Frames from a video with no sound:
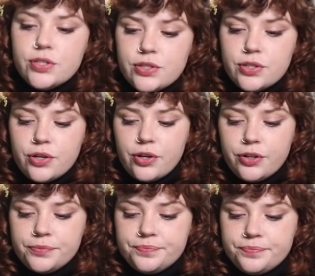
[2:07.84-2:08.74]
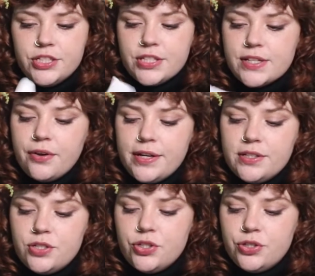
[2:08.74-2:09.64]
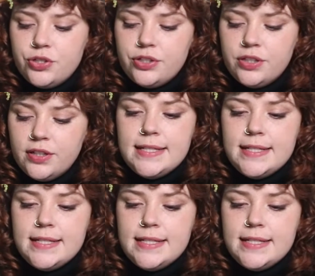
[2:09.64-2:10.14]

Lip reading: So just going to